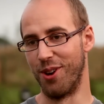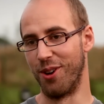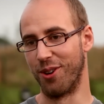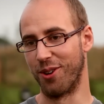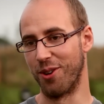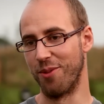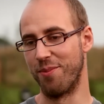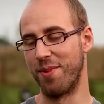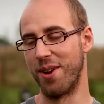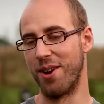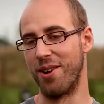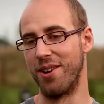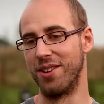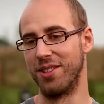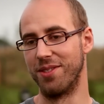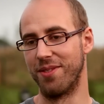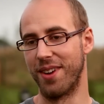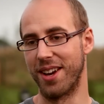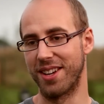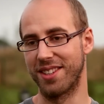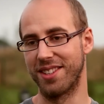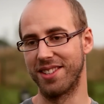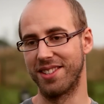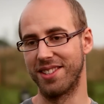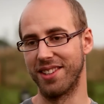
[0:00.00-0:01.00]
longer periods of
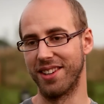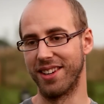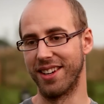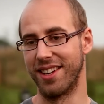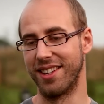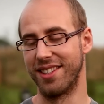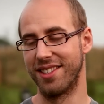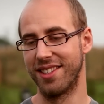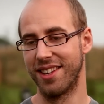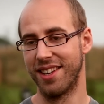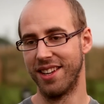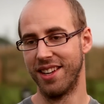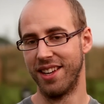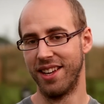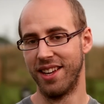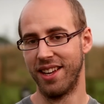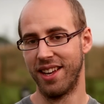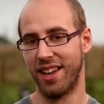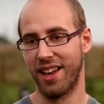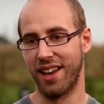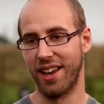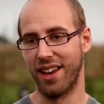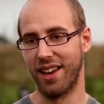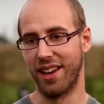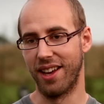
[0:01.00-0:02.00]
exercise,
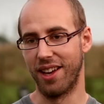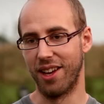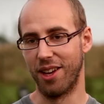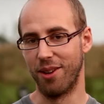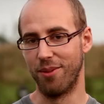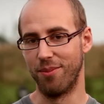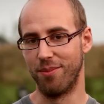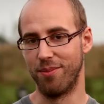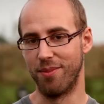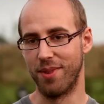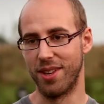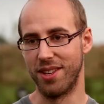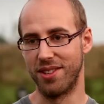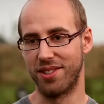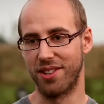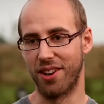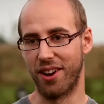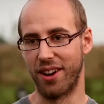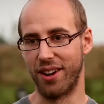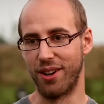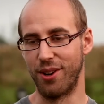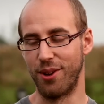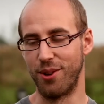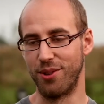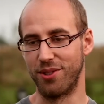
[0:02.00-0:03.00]
he
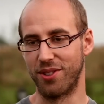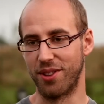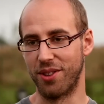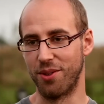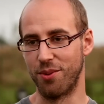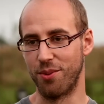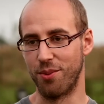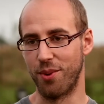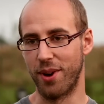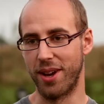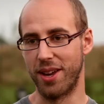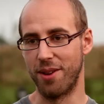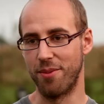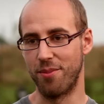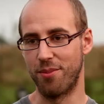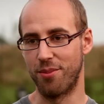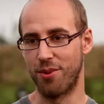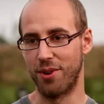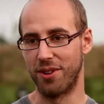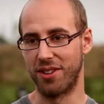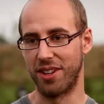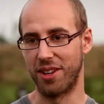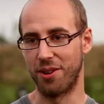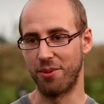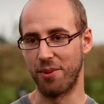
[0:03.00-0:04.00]
started losing the weight
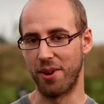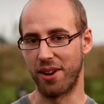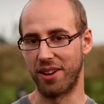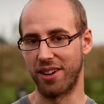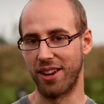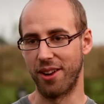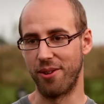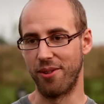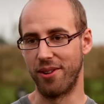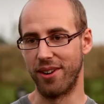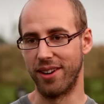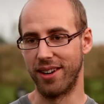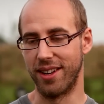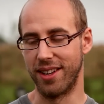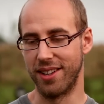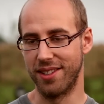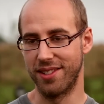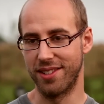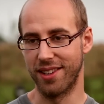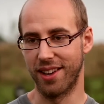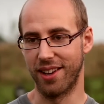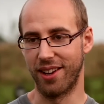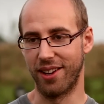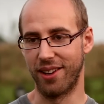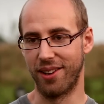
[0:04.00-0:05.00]
pretty quickly, really.
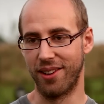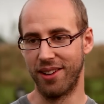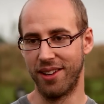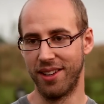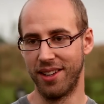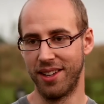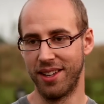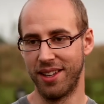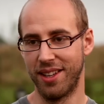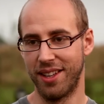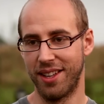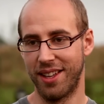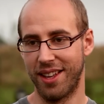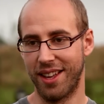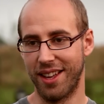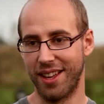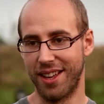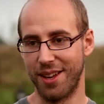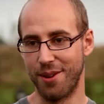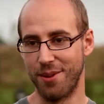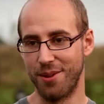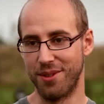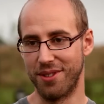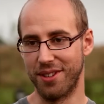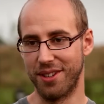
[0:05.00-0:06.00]
So
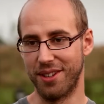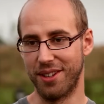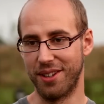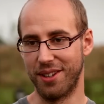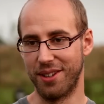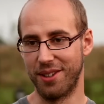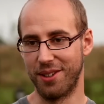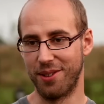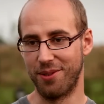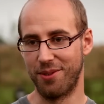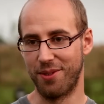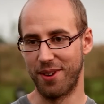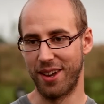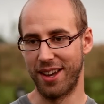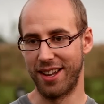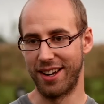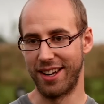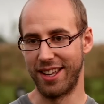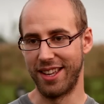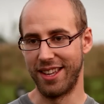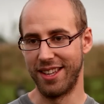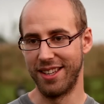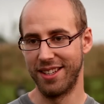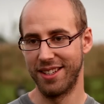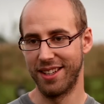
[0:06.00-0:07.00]
he was a
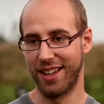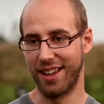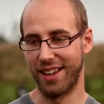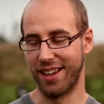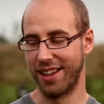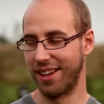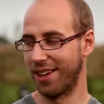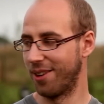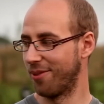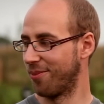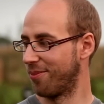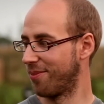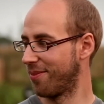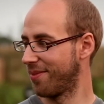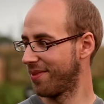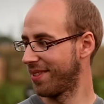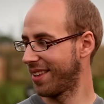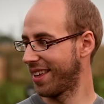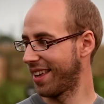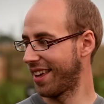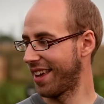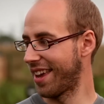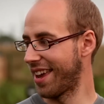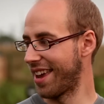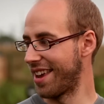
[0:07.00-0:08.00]
fairly
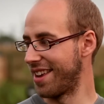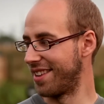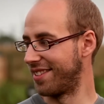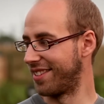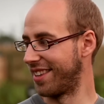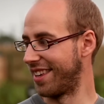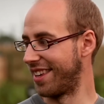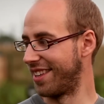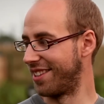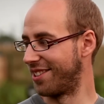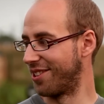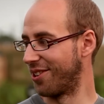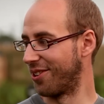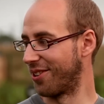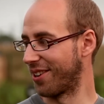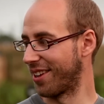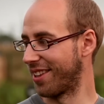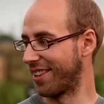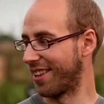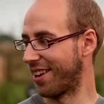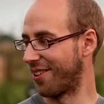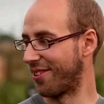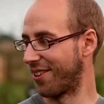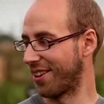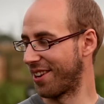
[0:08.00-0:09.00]
easy dog
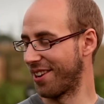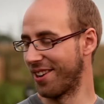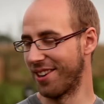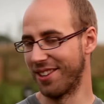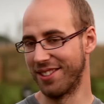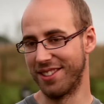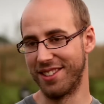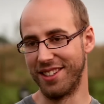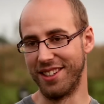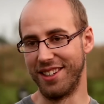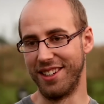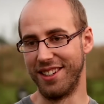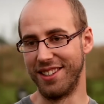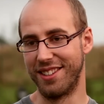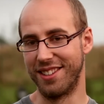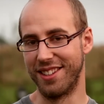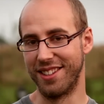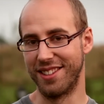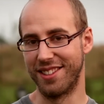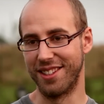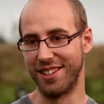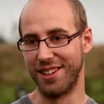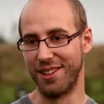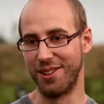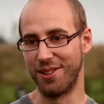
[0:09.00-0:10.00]
in that regard to
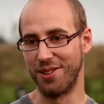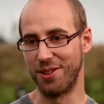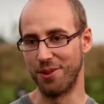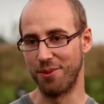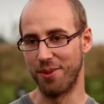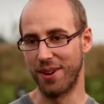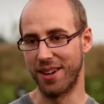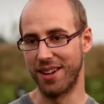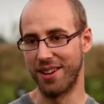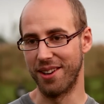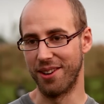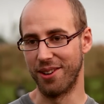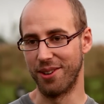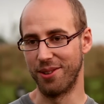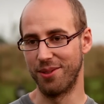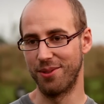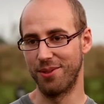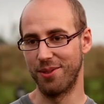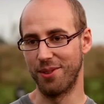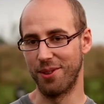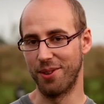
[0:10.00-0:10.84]
lose the weight off.